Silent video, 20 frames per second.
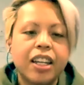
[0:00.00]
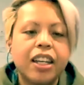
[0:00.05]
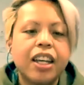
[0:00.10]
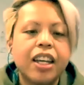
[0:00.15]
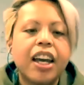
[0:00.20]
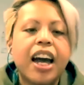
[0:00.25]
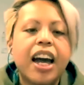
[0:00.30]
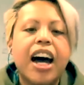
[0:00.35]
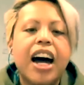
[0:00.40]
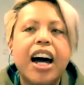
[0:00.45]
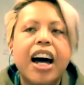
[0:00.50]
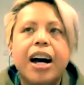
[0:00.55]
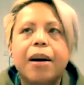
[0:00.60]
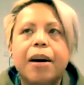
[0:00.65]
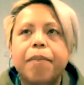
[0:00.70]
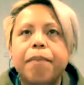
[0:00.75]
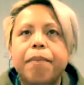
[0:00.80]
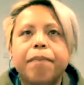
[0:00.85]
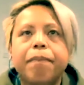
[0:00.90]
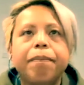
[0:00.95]

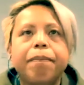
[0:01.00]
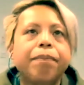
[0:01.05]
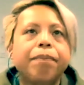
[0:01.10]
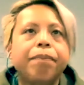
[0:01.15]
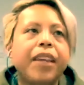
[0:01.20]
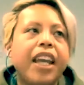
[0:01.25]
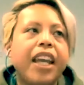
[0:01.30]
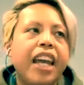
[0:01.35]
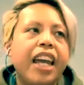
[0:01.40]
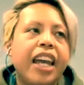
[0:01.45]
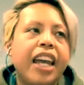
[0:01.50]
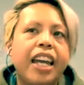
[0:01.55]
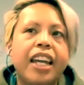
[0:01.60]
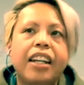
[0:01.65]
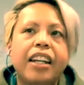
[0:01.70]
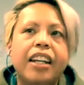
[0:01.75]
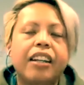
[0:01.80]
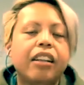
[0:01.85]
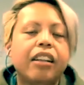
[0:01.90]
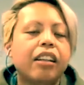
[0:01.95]
And,
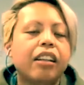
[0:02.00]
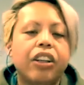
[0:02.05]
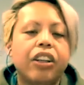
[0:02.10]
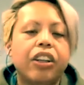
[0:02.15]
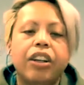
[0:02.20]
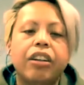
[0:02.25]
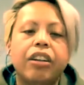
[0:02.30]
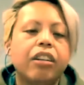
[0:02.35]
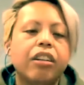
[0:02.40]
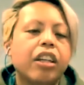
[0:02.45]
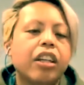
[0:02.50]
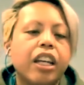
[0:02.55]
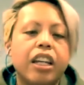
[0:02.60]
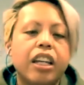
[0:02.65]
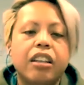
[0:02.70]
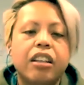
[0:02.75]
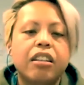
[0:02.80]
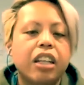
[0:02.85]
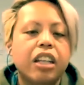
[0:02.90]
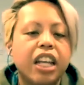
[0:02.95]
you know,
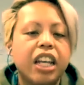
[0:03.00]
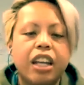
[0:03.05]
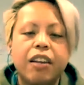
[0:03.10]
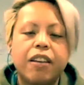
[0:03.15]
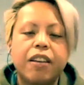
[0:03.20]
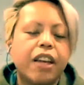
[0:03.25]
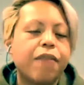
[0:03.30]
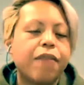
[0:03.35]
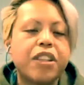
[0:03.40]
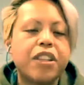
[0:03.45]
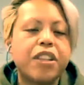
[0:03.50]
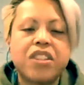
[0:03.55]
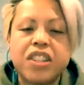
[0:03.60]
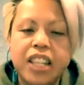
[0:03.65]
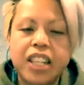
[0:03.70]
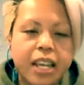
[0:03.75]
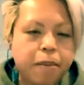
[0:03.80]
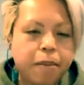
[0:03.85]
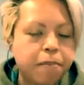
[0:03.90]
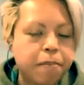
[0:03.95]
if it's
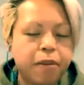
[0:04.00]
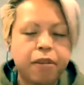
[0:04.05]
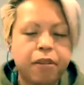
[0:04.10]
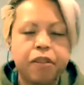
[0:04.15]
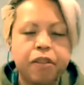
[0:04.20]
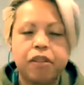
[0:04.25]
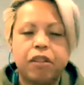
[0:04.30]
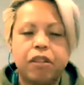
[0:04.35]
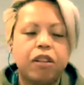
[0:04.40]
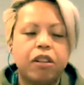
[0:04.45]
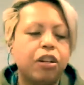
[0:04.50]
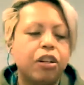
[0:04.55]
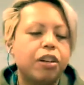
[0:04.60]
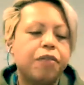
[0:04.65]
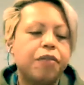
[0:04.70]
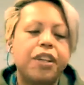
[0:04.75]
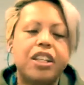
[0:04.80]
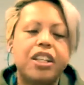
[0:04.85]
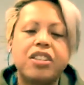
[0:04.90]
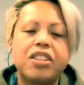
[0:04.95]
sleep, or if
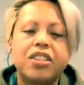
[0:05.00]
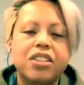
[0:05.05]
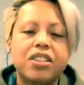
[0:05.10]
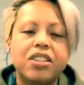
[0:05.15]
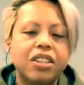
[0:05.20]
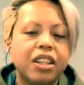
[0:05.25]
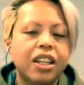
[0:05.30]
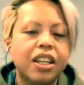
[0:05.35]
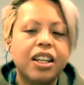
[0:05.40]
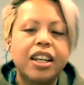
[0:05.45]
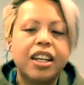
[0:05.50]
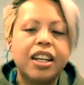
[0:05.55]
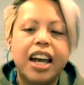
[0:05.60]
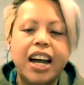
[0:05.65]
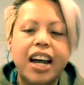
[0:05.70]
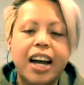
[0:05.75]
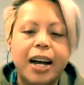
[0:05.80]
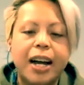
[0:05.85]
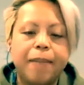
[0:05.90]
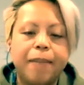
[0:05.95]
it's,
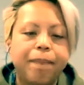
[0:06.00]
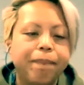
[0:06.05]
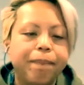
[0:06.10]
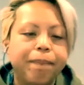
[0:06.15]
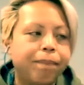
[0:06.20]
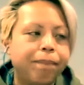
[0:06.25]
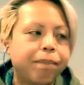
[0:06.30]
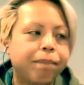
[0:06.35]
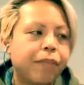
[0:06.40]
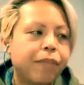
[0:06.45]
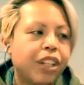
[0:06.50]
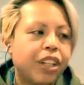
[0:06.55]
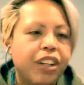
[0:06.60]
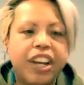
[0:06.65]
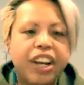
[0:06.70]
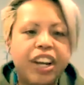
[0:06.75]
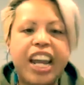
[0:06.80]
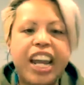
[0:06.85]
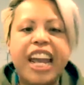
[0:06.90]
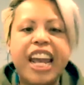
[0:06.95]
you know,
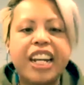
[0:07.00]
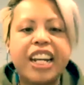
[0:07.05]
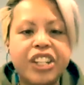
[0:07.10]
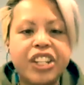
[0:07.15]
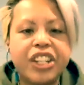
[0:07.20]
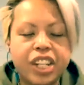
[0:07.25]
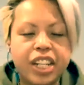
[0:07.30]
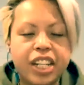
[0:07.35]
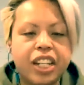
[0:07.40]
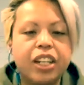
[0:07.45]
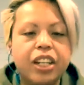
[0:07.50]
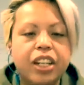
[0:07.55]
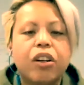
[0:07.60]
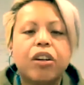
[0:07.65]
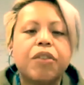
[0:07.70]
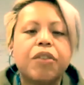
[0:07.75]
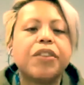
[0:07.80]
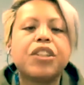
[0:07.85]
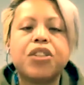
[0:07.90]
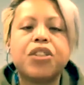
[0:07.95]
energy, or if
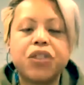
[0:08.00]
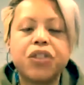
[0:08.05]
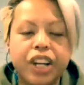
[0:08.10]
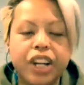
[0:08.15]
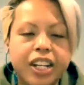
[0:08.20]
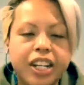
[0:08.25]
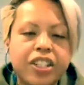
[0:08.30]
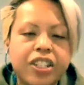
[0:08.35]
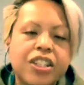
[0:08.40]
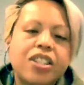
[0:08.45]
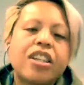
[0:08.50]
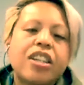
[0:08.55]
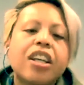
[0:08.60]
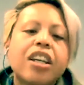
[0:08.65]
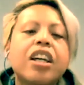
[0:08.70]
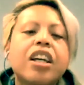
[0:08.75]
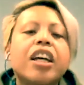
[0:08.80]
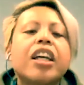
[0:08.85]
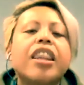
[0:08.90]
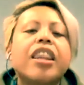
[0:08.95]
it's stress,
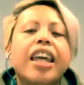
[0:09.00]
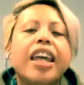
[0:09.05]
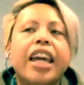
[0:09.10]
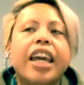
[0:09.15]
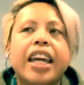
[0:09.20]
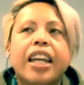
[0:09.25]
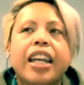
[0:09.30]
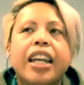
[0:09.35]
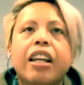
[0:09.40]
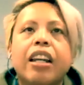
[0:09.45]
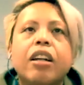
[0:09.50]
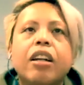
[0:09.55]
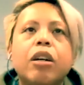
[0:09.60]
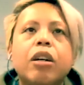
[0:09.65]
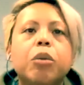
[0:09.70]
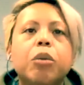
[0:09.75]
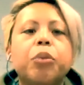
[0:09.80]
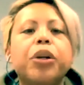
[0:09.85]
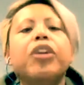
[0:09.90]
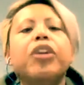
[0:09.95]
then
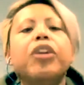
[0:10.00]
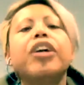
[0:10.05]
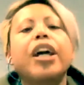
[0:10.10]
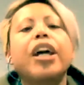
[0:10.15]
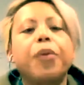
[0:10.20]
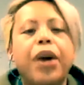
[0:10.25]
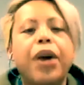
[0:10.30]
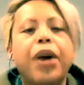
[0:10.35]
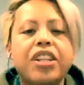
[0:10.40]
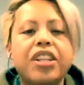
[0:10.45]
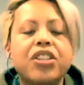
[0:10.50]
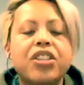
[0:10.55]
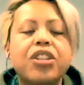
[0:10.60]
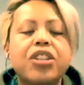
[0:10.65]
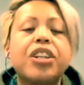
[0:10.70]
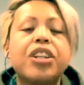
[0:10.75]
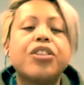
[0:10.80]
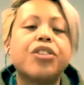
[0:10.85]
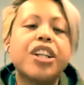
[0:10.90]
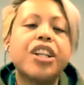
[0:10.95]
we'll look at ways to
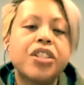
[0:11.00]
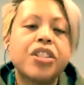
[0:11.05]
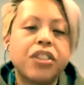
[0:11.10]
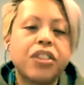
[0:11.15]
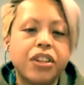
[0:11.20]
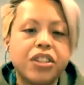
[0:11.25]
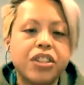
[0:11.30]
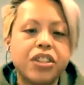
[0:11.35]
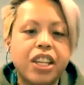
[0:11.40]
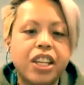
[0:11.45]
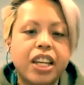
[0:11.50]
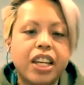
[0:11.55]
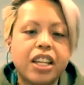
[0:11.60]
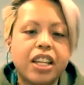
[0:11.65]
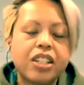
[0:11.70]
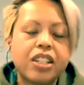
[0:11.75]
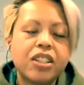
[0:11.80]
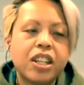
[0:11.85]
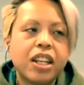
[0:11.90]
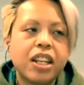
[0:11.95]
address those
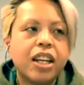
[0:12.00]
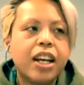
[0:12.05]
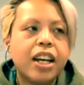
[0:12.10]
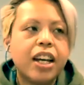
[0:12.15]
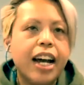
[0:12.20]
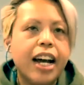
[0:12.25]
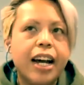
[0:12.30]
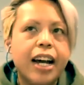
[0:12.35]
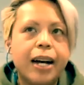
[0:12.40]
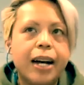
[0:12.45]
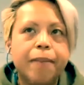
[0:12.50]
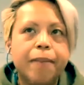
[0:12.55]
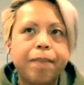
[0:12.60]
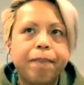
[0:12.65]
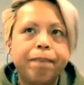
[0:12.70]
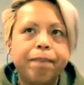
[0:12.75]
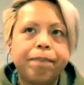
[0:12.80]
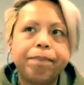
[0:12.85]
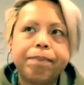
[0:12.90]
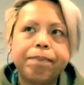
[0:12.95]
things
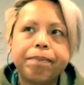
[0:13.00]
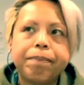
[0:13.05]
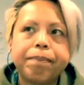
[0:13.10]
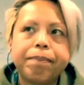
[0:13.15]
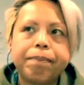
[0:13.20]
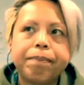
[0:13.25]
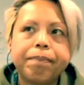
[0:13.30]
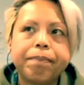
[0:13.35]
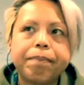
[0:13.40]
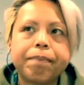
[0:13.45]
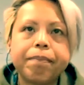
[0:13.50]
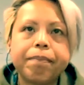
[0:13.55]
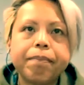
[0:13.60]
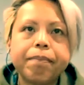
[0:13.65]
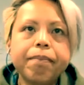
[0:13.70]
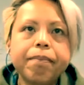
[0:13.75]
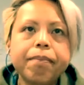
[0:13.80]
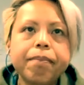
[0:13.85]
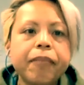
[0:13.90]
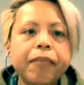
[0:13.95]
in
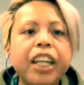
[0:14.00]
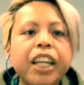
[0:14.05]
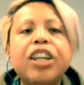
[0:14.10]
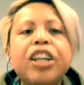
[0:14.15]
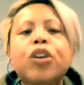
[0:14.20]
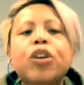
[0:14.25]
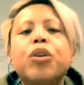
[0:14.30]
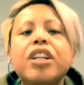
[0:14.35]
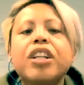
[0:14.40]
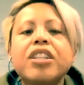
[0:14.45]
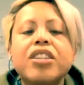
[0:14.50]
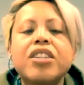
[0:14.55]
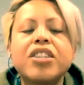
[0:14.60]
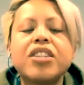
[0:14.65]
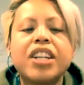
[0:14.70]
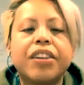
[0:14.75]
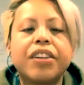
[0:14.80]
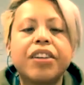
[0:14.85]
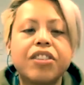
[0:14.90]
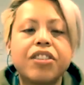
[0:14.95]
order to see a
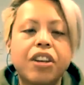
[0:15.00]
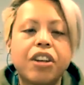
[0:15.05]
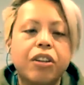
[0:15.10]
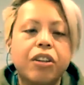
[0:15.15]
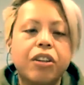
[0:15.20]
result.